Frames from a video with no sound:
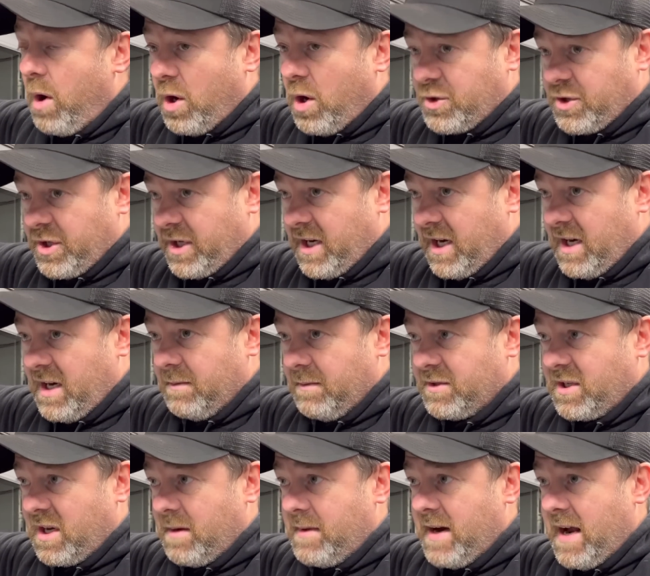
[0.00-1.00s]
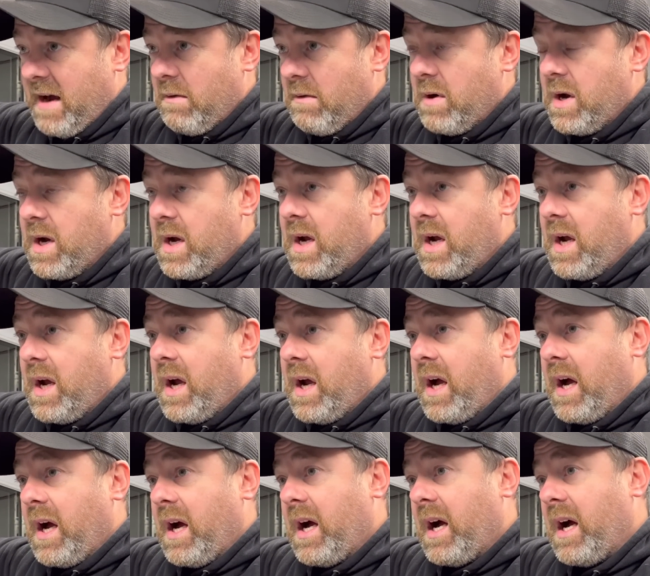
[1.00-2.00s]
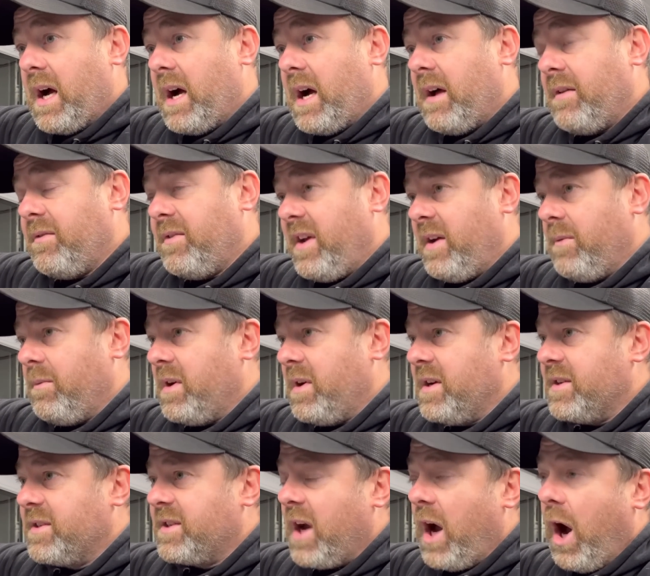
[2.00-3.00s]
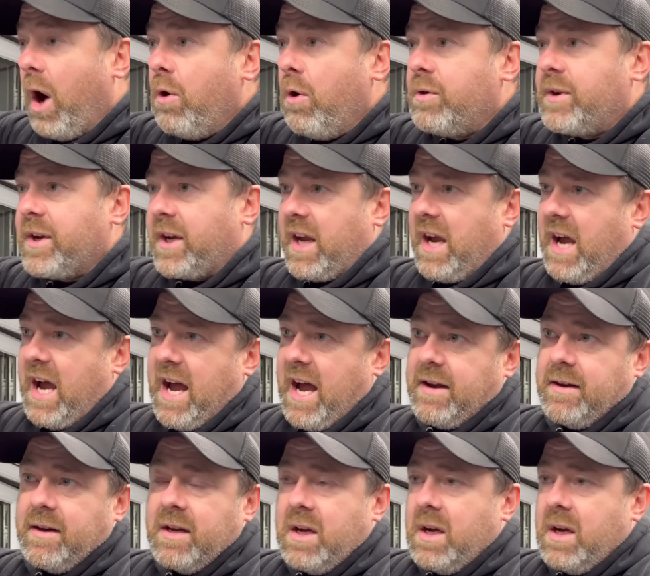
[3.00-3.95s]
Hoshikin that was coming out. There was Odakan,